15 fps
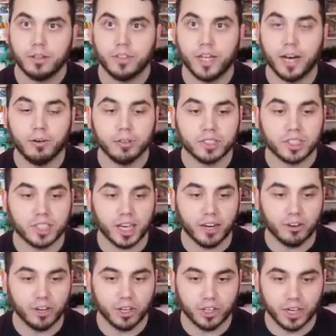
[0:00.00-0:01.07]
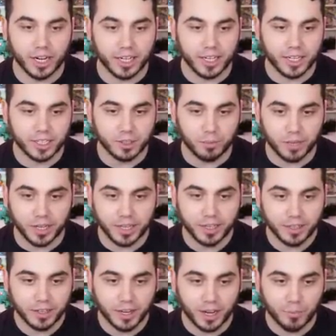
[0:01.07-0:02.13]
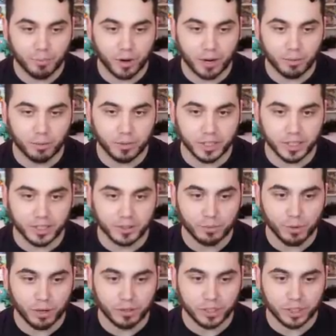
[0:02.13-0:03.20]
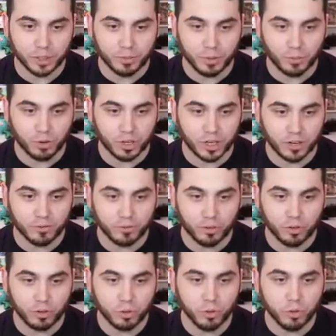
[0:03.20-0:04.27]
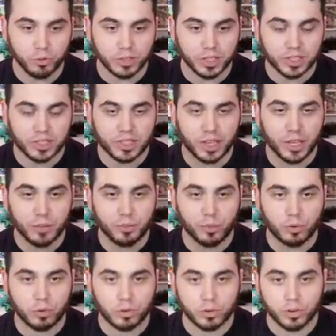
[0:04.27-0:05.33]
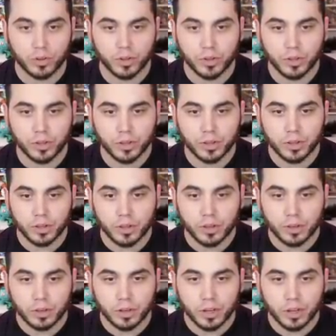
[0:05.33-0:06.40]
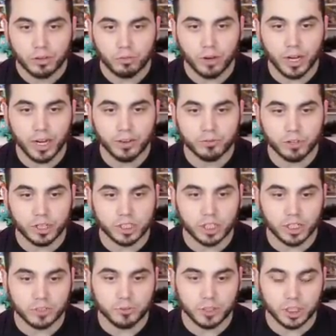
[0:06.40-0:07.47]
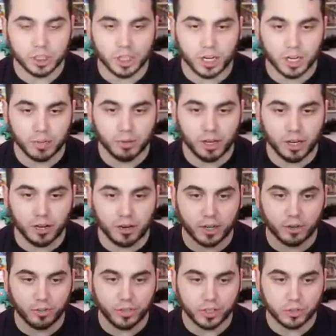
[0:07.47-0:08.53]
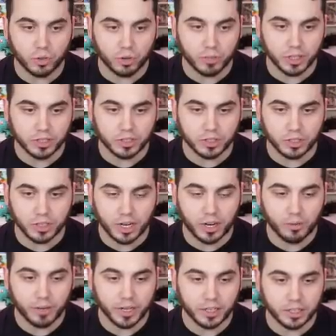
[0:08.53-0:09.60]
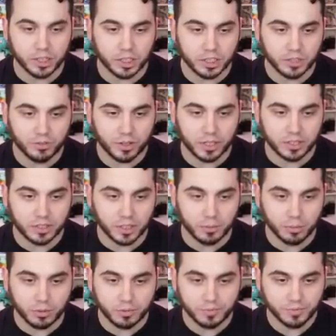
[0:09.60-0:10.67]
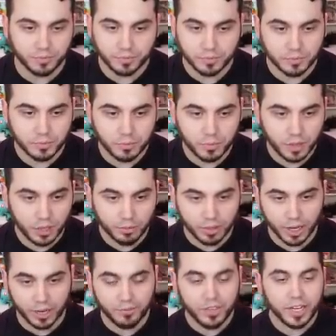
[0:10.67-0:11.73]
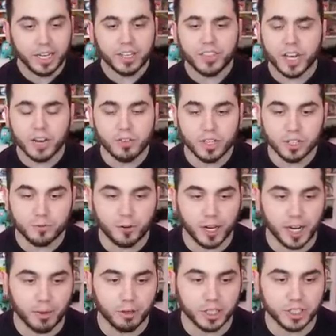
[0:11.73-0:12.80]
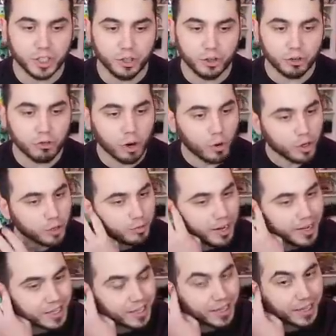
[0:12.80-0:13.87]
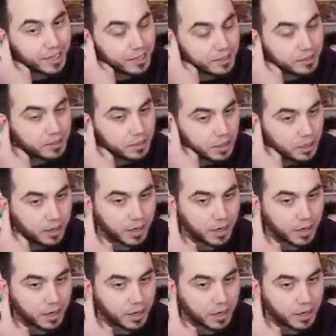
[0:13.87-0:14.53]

That was scarier than I needed to be. I probably probably should have been more careful. Ooh, disable. Right after I just finished talking about how I don't think Torment is good, how am I gonna justify disable? I'm not. Thank you for this fight. I will continue to grow under my clan. All